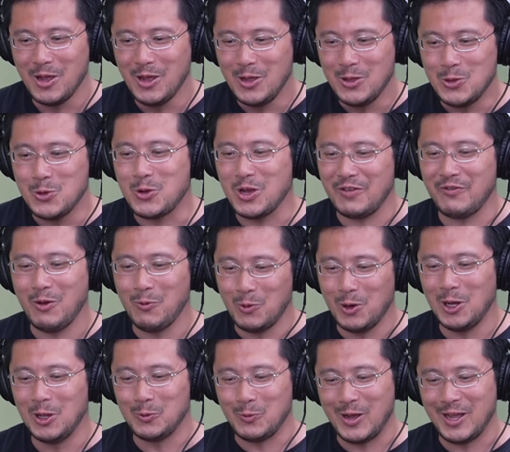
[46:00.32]
you could have a
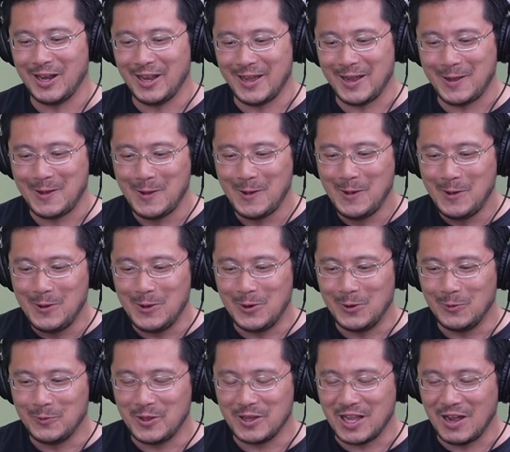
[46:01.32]
world where like you know
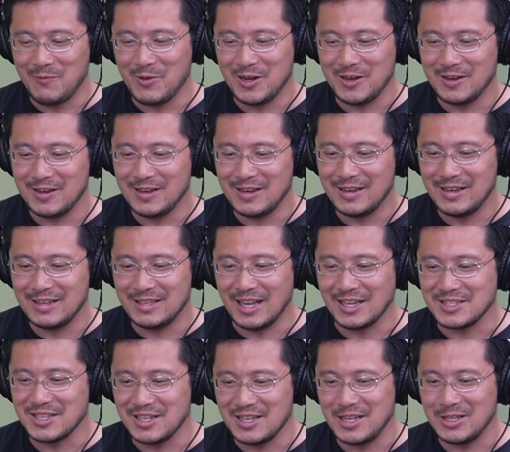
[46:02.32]
the government
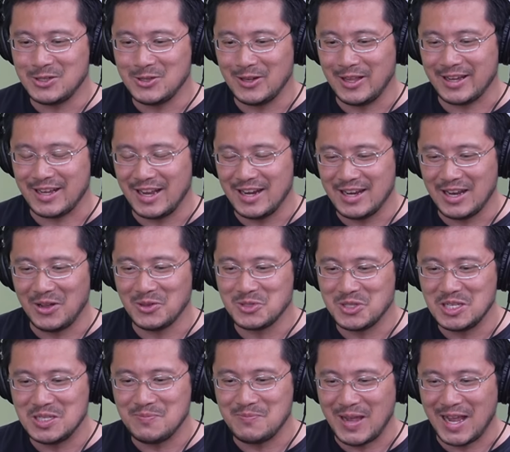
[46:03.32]
doesn't need to like announce these
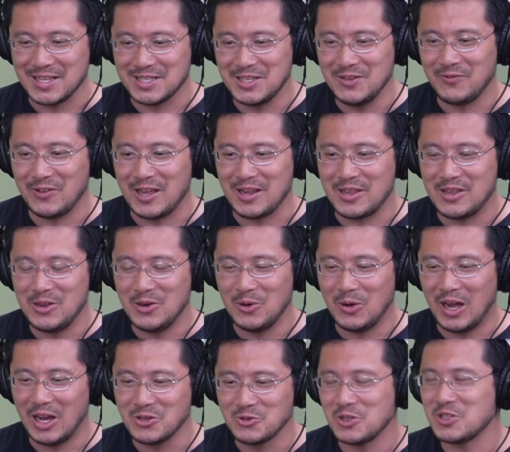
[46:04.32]
massive, like, you know,
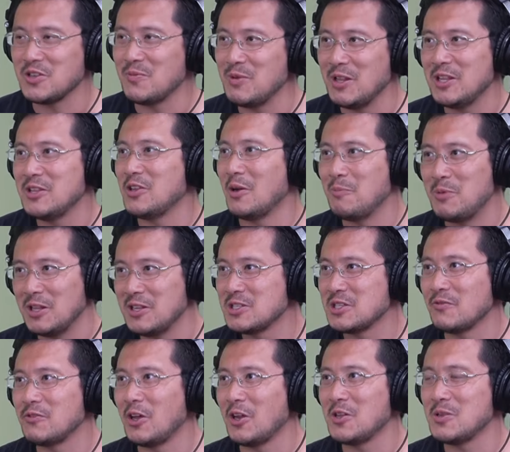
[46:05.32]
hundreds of millions or billions of
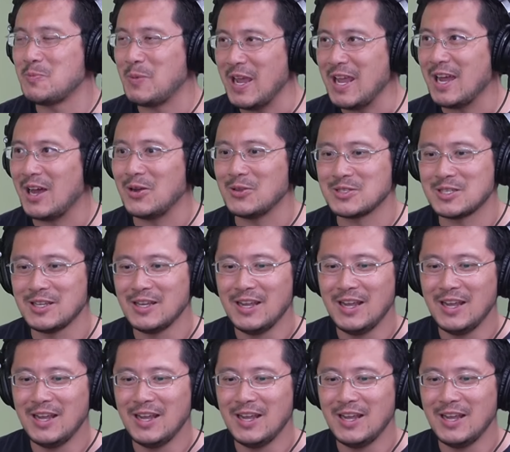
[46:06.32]
dollars payouts.